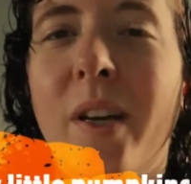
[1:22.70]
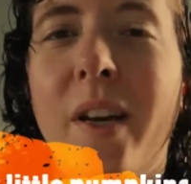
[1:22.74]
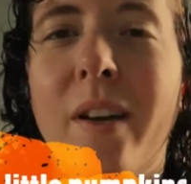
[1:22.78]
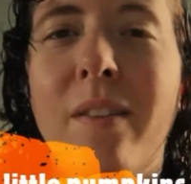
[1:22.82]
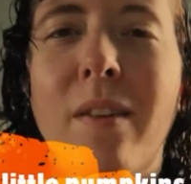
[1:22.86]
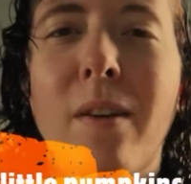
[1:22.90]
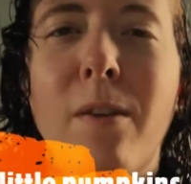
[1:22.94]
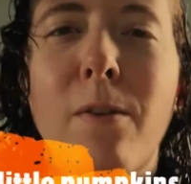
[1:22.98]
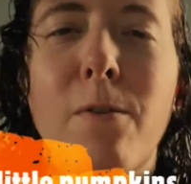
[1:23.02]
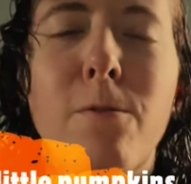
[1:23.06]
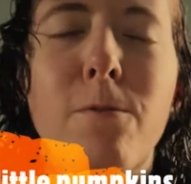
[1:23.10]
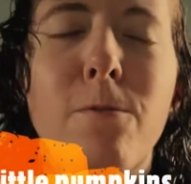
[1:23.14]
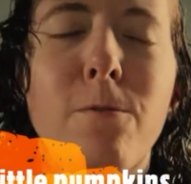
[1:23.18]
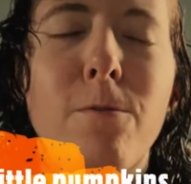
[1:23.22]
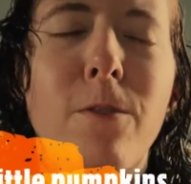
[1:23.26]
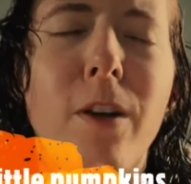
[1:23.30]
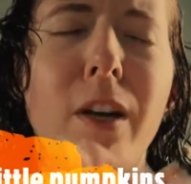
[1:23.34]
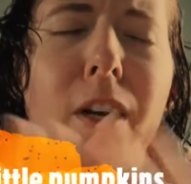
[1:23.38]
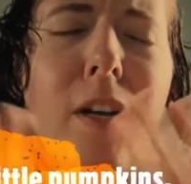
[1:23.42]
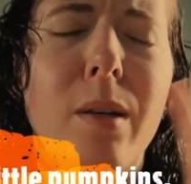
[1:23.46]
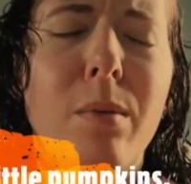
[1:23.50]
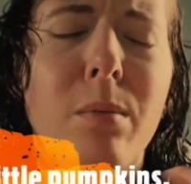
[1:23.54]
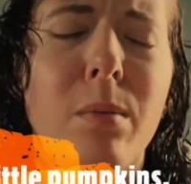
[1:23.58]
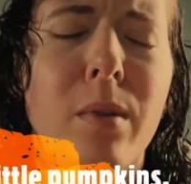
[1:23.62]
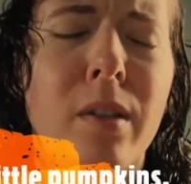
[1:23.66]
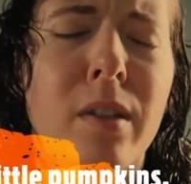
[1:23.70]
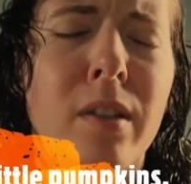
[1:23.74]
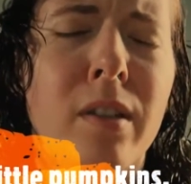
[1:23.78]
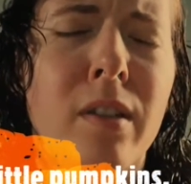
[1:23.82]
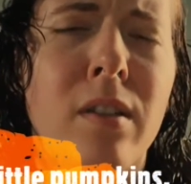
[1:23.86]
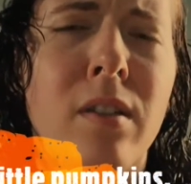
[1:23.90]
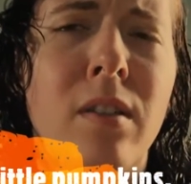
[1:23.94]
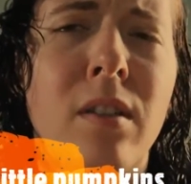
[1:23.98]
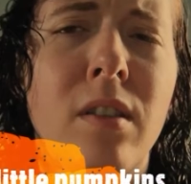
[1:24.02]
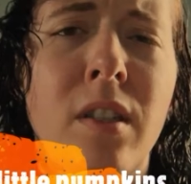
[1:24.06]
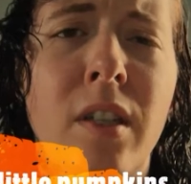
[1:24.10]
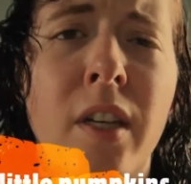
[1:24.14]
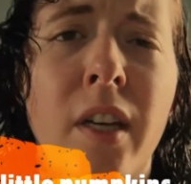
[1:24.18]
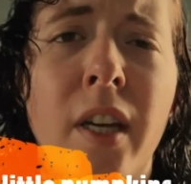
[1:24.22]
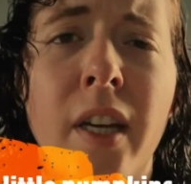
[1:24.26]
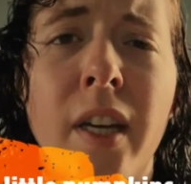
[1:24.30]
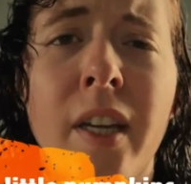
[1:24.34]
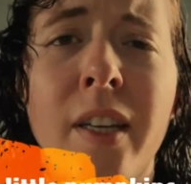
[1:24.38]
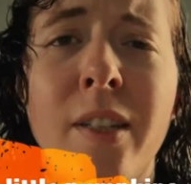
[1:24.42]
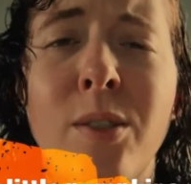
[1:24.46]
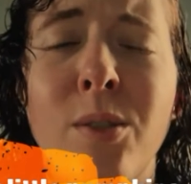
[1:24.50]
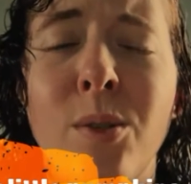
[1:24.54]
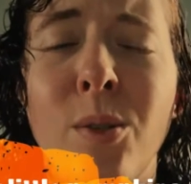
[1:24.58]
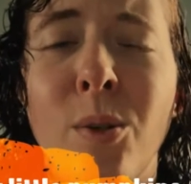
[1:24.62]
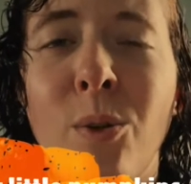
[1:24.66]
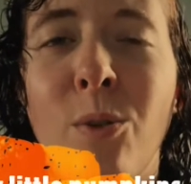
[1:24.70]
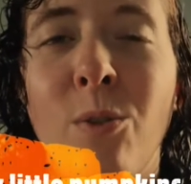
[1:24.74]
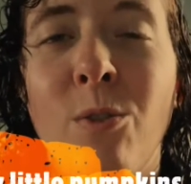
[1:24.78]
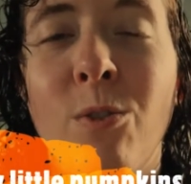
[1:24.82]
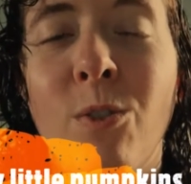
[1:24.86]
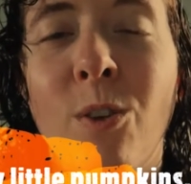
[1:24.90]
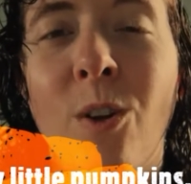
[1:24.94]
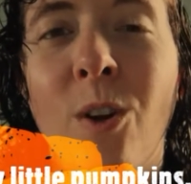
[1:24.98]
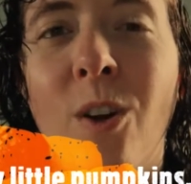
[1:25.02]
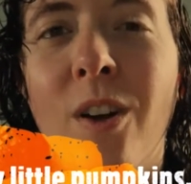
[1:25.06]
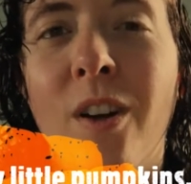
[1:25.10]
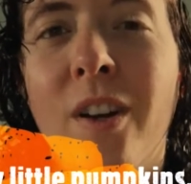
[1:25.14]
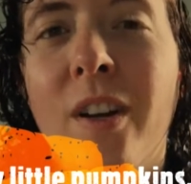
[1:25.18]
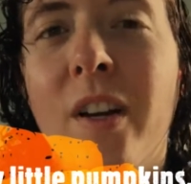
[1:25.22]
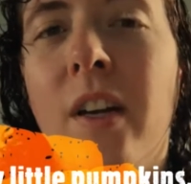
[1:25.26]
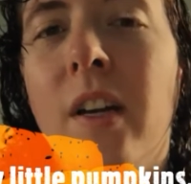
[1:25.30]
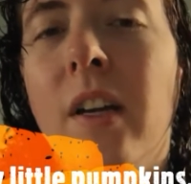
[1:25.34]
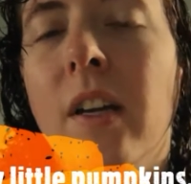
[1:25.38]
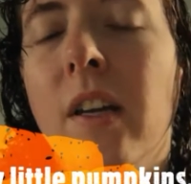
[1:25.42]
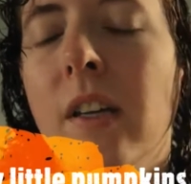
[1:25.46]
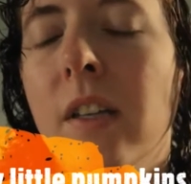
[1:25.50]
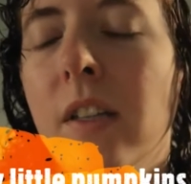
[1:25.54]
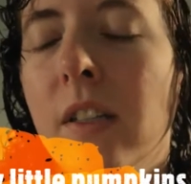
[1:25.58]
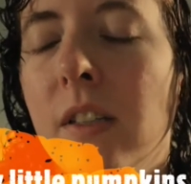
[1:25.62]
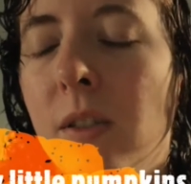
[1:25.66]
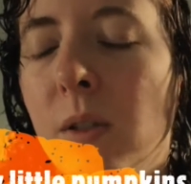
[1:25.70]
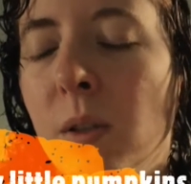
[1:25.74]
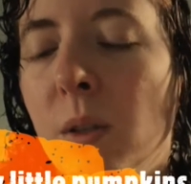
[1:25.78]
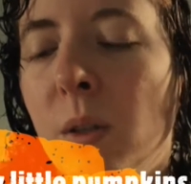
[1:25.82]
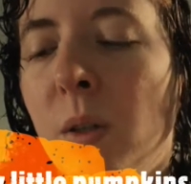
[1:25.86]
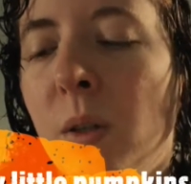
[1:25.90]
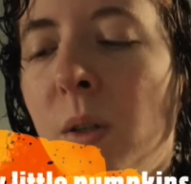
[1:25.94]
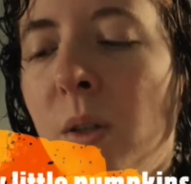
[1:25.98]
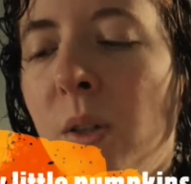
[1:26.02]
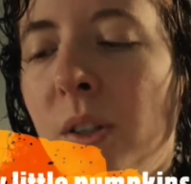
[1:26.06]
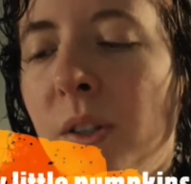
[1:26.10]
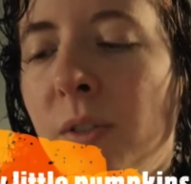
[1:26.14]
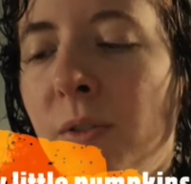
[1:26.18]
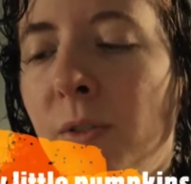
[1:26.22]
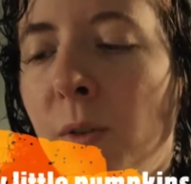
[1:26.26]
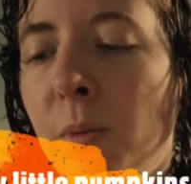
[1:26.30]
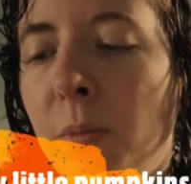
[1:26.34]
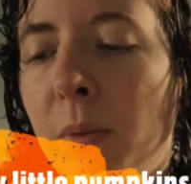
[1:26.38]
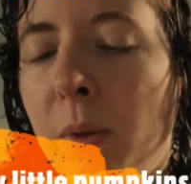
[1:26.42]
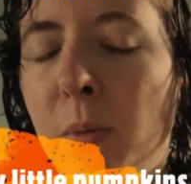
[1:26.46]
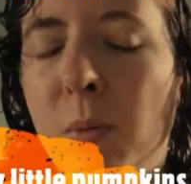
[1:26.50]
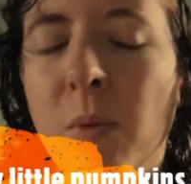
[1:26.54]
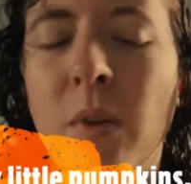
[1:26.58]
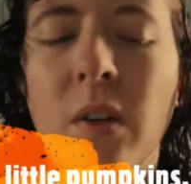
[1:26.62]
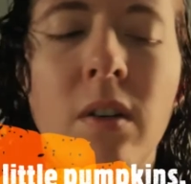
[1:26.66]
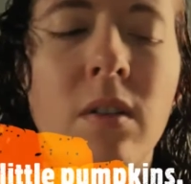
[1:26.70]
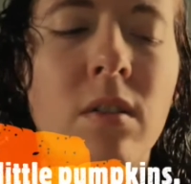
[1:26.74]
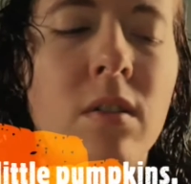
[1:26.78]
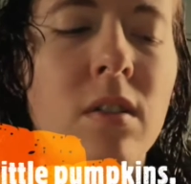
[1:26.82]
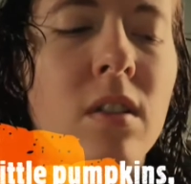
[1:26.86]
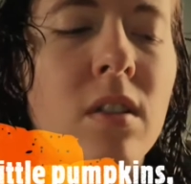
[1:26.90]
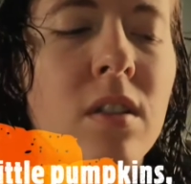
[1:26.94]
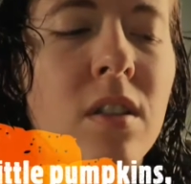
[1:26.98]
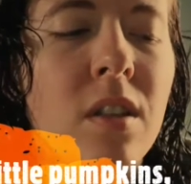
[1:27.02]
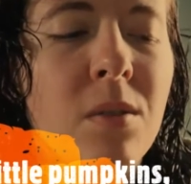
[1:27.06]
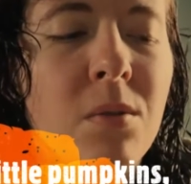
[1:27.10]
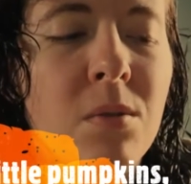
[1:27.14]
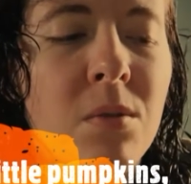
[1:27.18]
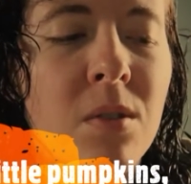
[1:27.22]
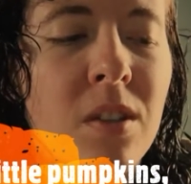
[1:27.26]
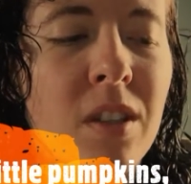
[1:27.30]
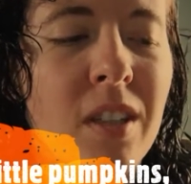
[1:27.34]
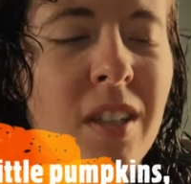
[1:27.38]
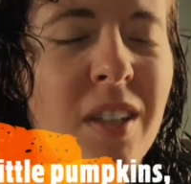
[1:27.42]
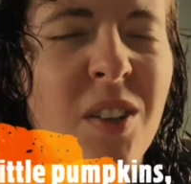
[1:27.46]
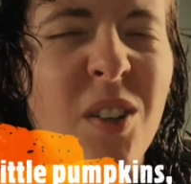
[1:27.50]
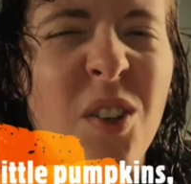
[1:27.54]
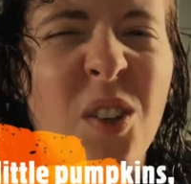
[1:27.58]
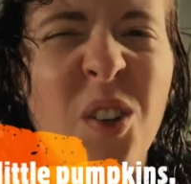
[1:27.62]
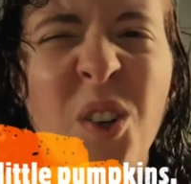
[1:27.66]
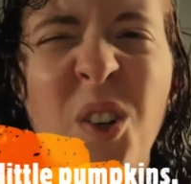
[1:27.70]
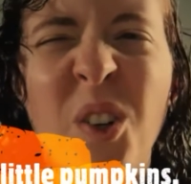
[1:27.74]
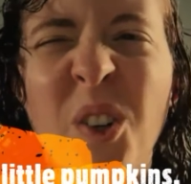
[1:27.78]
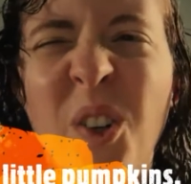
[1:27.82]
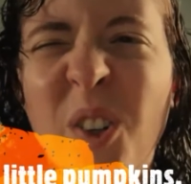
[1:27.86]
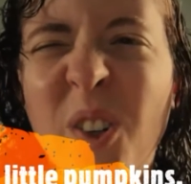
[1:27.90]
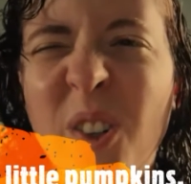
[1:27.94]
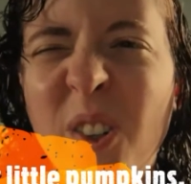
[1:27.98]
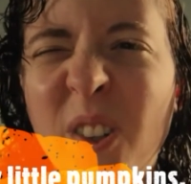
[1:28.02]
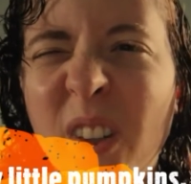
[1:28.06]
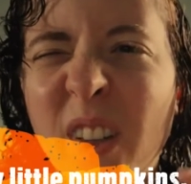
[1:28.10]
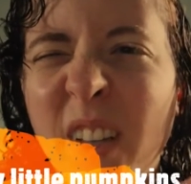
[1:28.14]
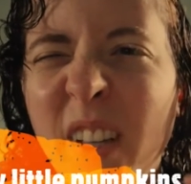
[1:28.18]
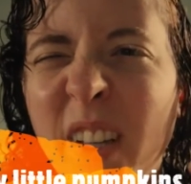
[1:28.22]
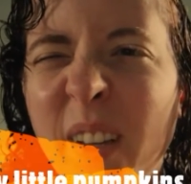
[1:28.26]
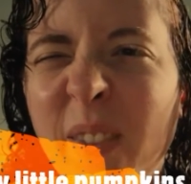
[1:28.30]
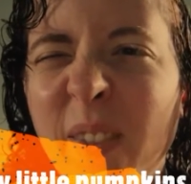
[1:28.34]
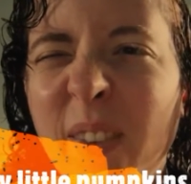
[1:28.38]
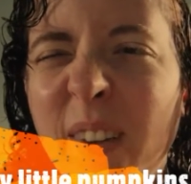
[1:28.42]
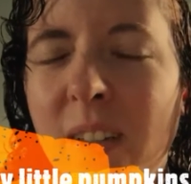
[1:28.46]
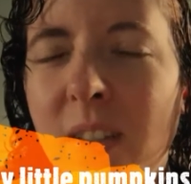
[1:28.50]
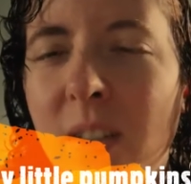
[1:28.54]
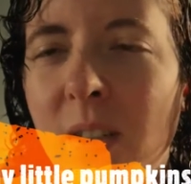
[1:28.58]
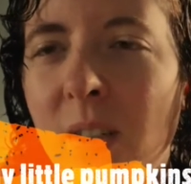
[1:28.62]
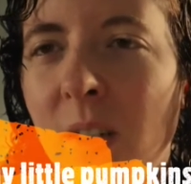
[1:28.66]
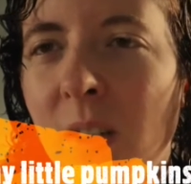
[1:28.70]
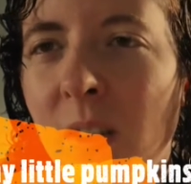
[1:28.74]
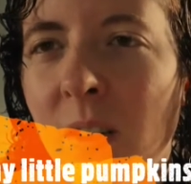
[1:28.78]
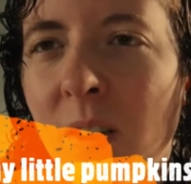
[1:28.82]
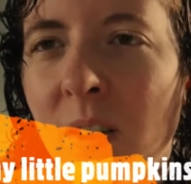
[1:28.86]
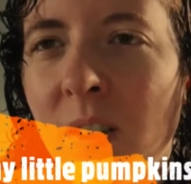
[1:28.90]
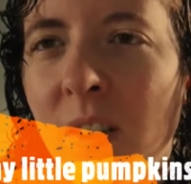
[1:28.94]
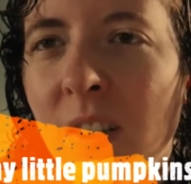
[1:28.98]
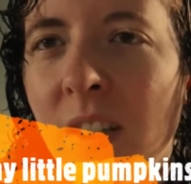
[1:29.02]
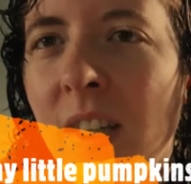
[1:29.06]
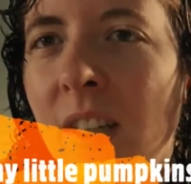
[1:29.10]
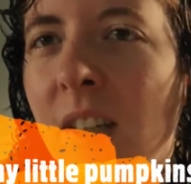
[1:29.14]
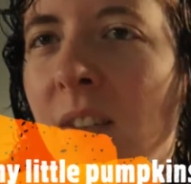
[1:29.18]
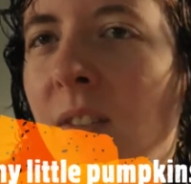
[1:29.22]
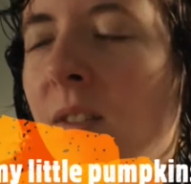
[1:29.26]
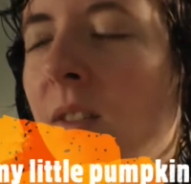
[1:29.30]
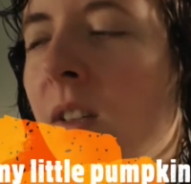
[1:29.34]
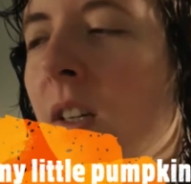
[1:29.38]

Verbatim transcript: having a fabulous day so far. It's early for me. Well, it's not really early, but it's early.